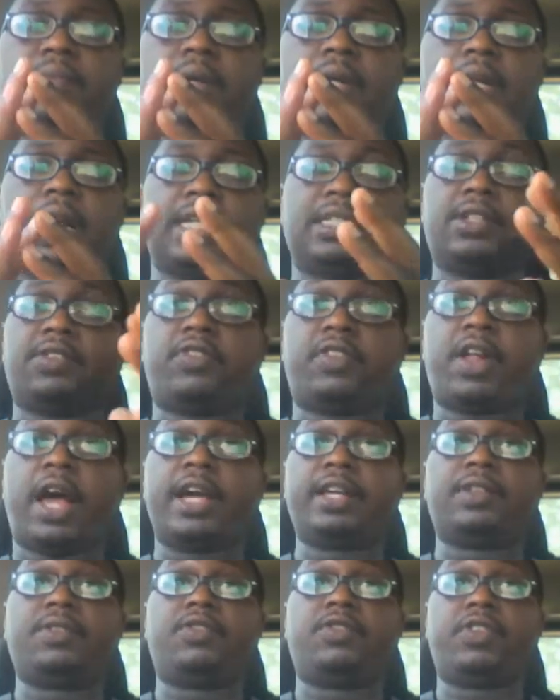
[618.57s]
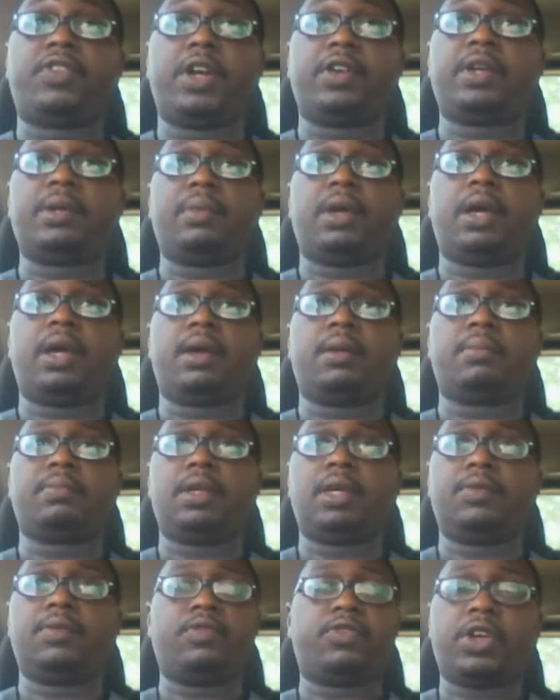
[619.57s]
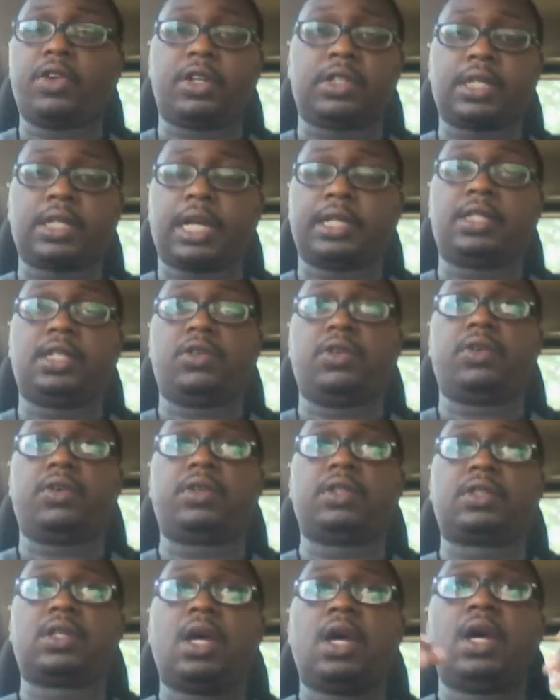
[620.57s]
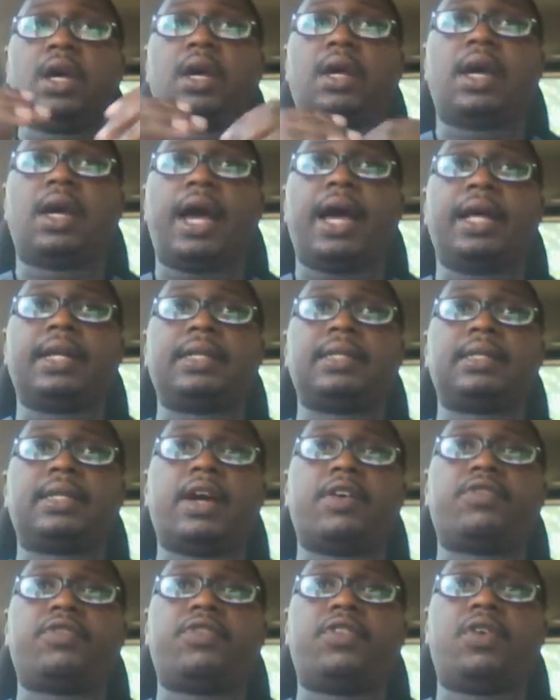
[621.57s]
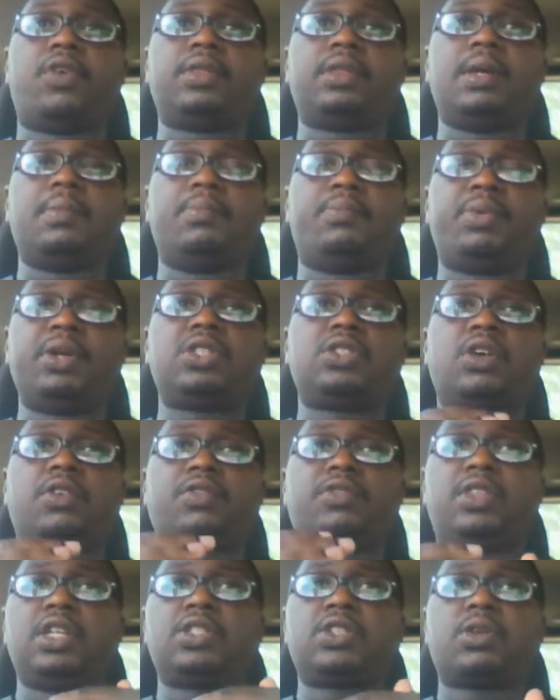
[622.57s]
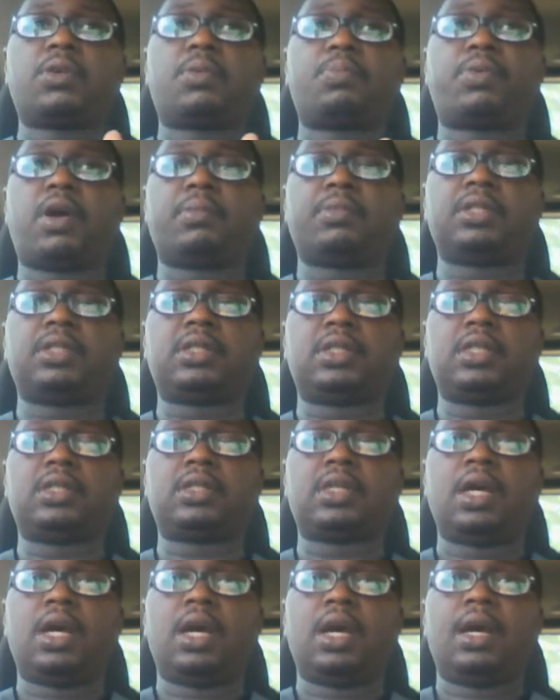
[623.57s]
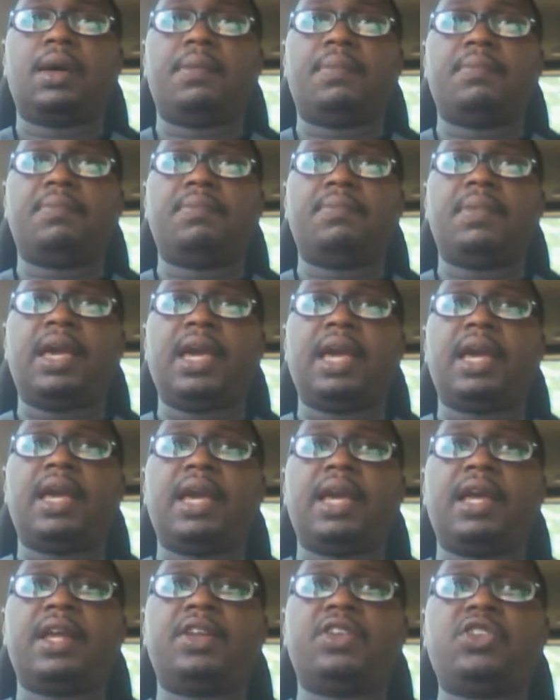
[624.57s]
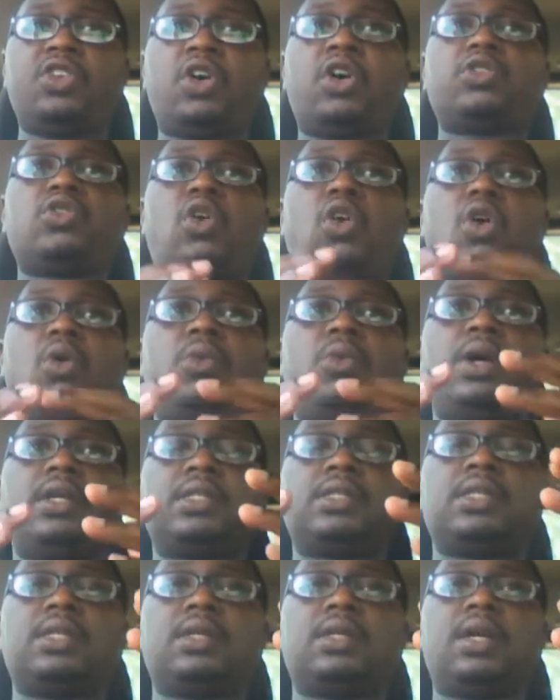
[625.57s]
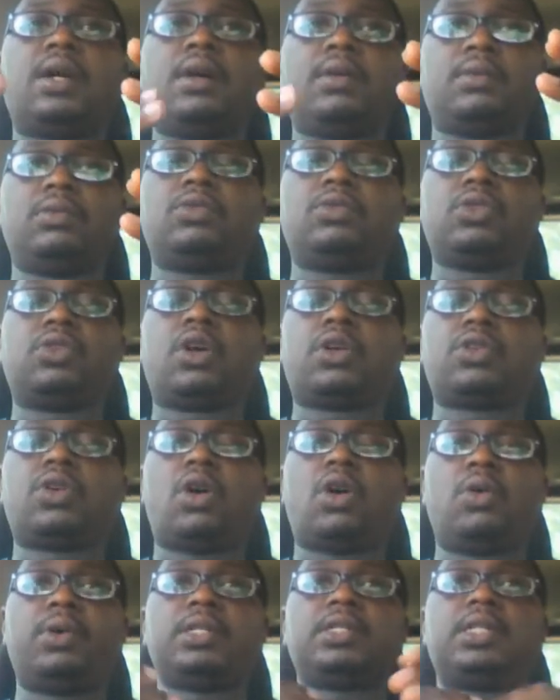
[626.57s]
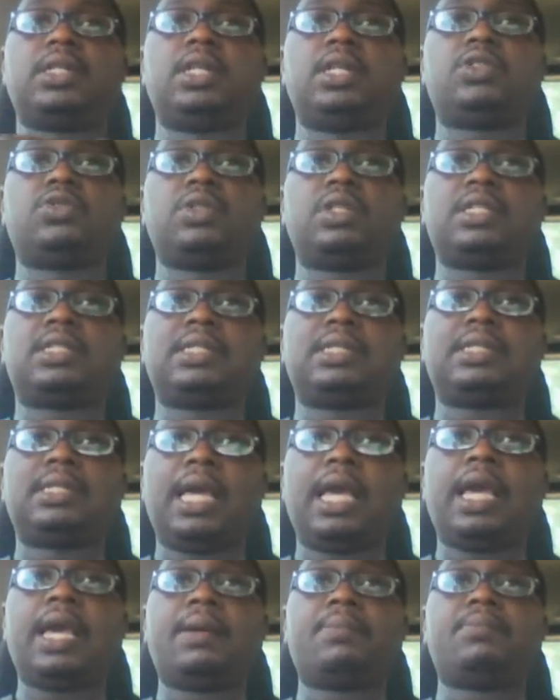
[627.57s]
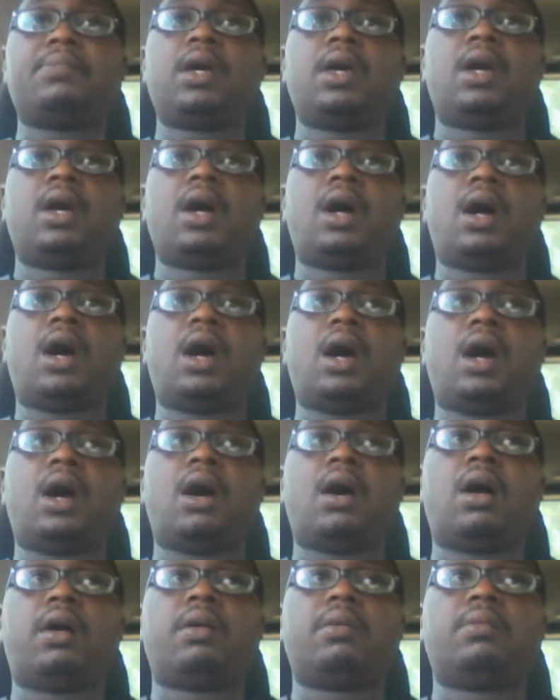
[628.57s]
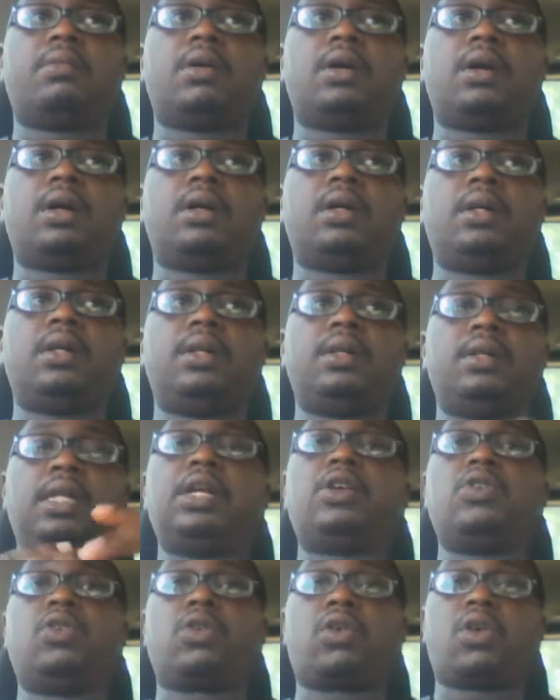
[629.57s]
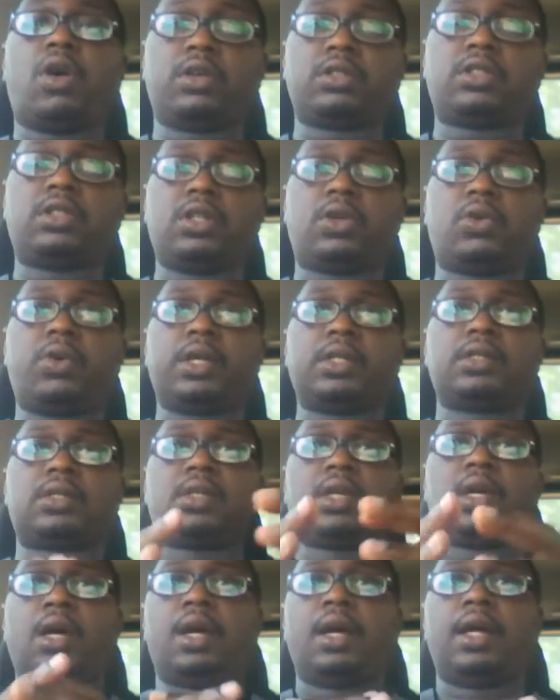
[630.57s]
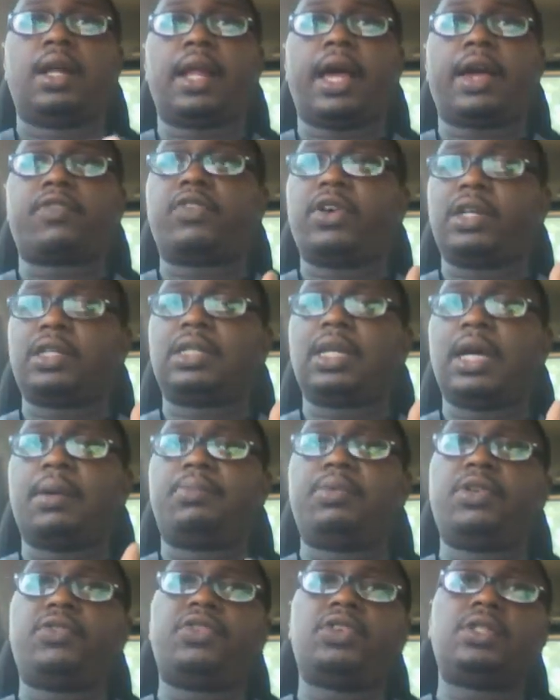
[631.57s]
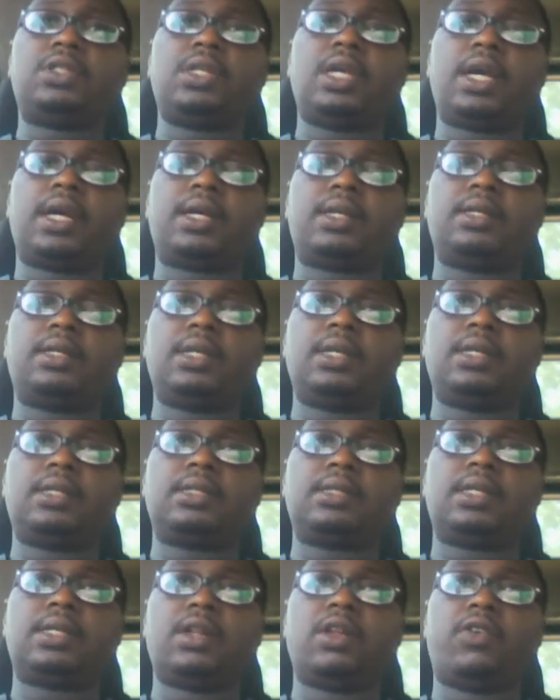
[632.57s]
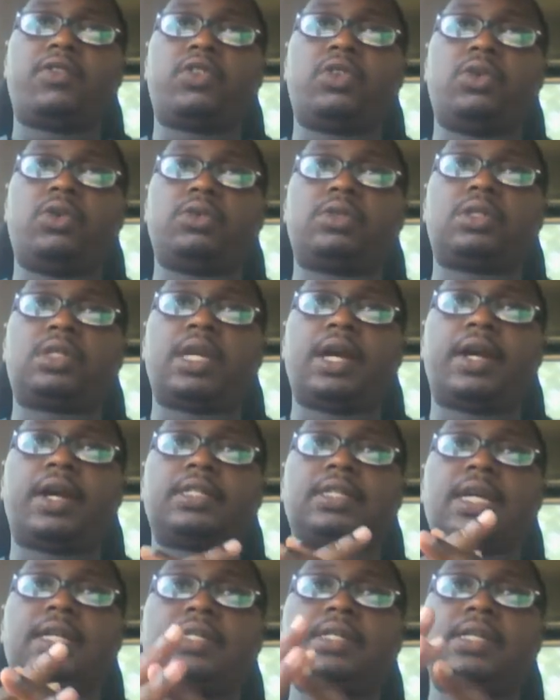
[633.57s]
classified in various categories, and therefore the breach of these promises may not always do not always lead to the same legal consequence. Like, for example, if you take the sale of goods, there are